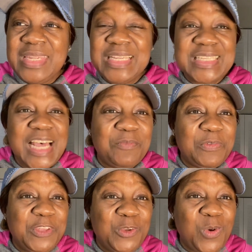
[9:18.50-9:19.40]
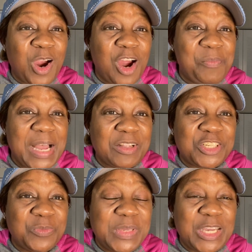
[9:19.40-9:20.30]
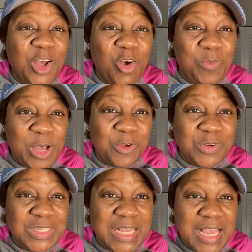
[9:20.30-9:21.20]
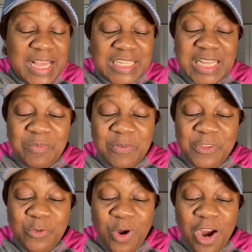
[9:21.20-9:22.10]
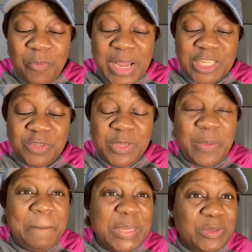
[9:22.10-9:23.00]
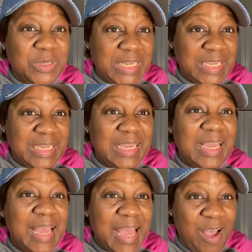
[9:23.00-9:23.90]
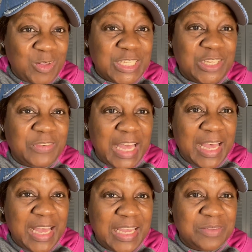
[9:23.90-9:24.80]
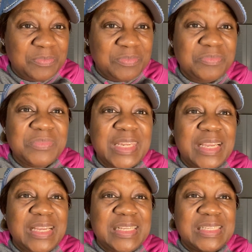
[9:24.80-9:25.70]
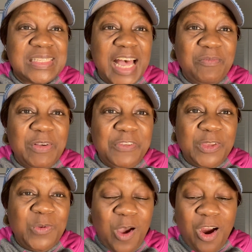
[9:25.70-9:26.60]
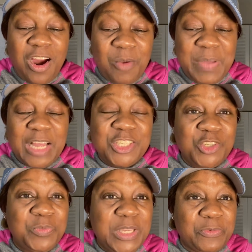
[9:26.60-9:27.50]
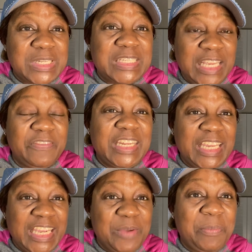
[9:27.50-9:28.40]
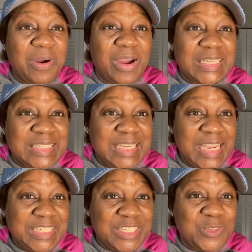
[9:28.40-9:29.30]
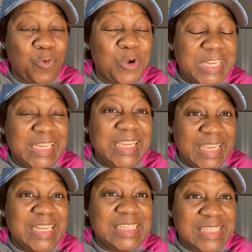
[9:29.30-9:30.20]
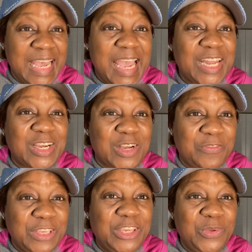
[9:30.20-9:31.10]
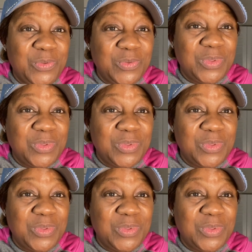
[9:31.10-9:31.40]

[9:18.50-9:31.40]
some of you are about to be homeowners. Some of you are about to be building houses of God. Some of you are about to be receiving impartations on the inside of you,